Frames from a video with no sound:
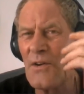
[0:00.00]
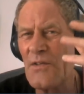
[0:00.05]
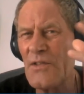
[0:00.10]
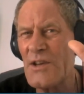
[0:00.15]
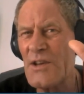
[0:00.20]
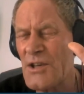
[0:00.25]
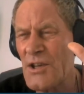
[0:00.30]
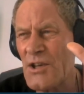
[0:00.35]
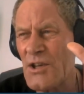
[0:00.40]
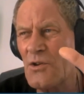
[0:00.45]
there are
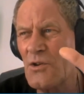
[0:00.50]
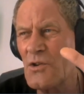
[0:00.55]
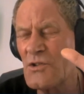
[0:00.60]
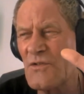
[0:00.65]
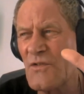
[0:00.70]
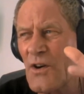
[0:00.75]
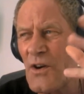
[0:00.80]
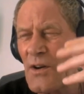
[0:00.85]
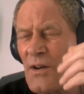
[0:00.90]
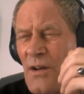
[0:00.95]
these huge
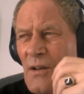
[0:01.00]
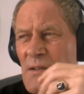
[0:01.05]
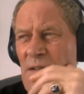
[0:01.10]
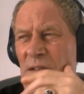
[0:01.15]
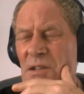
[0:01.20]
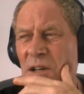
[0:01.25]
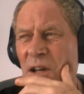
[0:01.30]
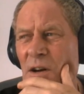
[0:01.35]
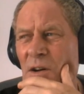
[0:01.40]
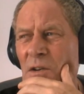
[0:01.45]
vertical
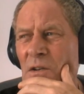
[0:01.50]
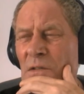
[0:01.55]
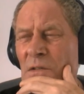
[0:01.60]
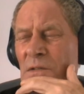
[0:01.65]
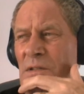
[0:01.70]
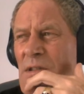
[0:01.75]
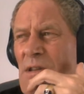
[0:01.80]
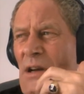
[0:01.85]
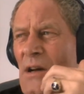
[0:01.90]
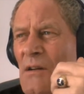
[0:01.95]

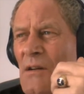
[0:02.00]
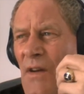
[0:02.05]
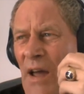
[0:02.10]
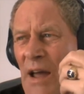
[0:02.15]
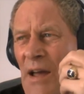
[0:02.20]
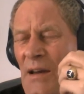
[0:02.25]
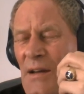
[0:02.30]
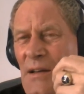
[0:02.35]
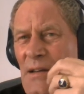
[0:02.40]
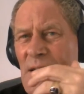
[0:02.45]
stones of
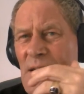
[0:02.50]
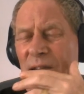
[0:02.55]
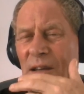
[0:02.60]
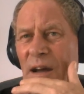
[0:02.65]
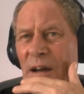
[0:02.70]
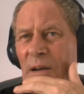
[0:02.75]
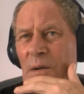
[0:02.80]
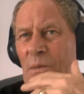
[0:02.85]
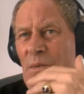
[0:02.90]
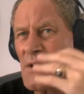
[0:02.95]

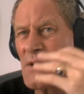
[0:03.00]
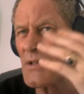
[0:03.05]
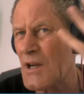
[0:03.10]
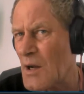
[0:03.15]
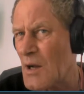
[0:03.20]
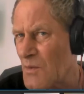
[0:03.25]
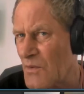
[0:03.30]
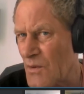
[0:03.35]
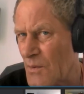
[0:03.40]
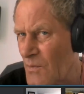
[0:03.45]
andesite, which
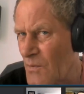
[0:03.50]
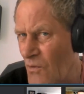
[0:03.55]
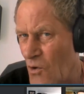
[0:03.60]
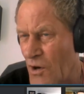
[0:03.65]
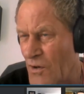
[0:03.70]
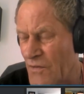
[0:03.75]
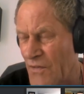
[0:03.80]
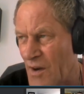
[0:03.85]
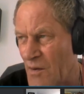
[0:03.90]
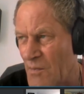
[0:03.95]
comes from
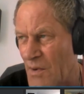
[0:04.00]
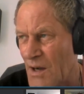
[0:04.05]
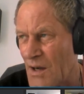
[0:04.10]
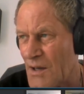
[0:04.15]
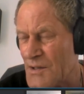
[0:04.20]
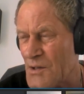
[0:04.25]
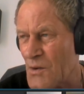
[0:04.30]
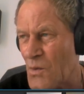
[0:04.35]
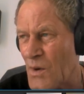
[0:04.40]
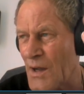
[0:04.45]
45
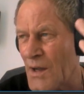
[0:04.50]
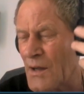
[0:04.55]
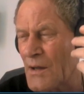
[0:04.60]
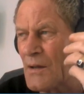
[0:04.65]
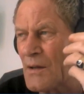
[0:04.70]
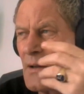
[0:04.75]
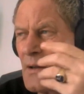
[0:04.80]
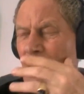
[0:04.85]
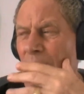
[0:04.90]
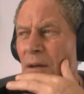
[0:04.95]
miles away.